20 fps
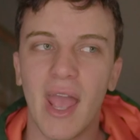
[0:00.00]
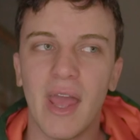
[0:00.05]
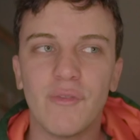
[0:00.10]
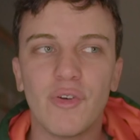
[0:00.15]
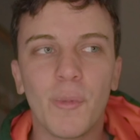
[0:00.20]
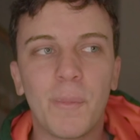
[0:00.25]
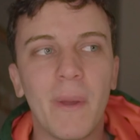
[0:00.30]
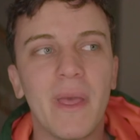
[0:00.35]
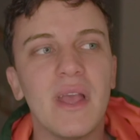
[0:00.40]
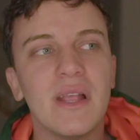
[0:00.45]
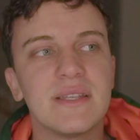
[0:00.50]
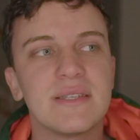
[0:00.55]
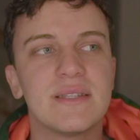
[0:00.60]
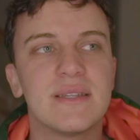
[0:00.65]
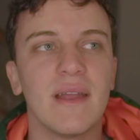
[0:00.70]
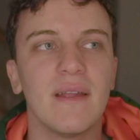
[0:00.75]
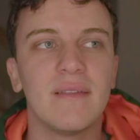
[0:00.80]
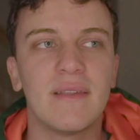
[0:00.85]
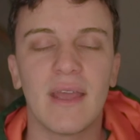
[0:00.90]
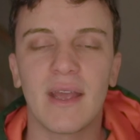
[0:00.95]
And Roope Hintz
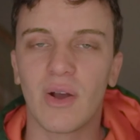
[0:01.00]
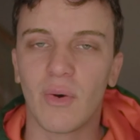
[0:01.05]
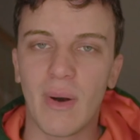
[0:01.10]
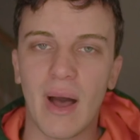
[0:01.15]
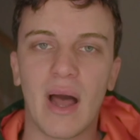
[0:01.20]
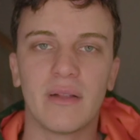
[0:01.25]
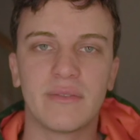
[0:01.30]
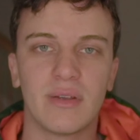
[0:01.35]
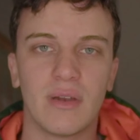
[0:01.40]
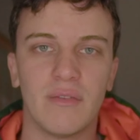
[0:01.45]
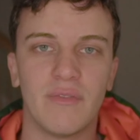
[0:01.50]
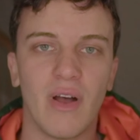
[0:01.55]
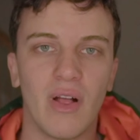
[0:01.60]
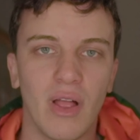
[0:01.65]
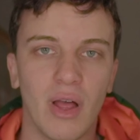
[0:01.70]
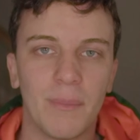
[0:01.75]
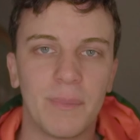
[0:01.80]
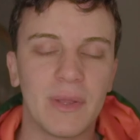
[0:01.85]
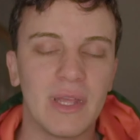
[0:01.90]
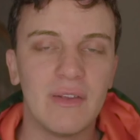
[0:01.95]
did take a while to
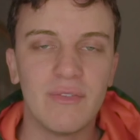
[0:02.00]
develop.